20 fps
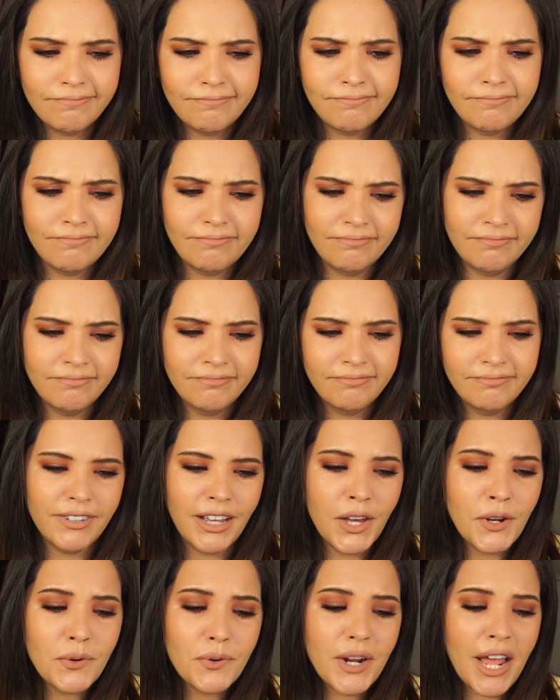
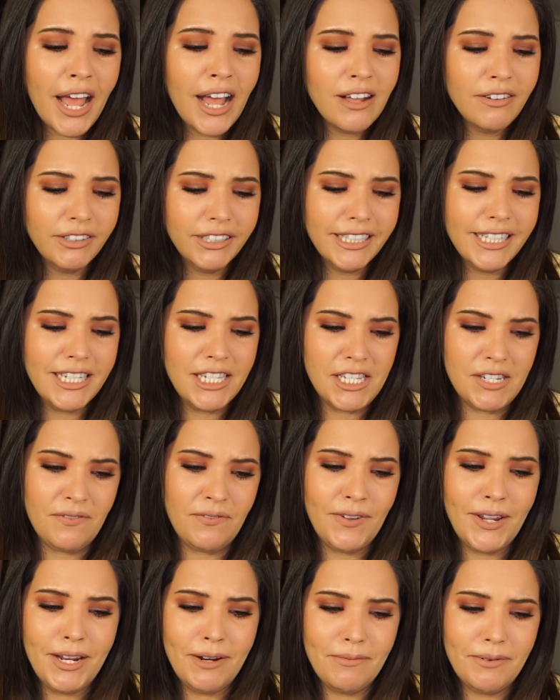I don't have a least
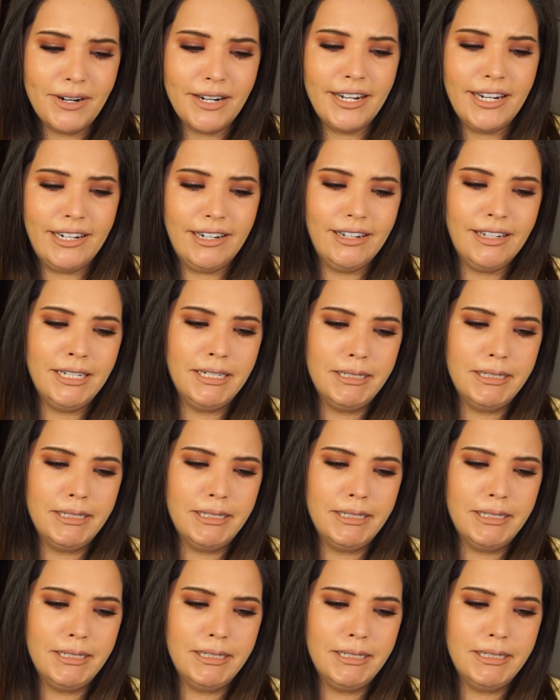favorite.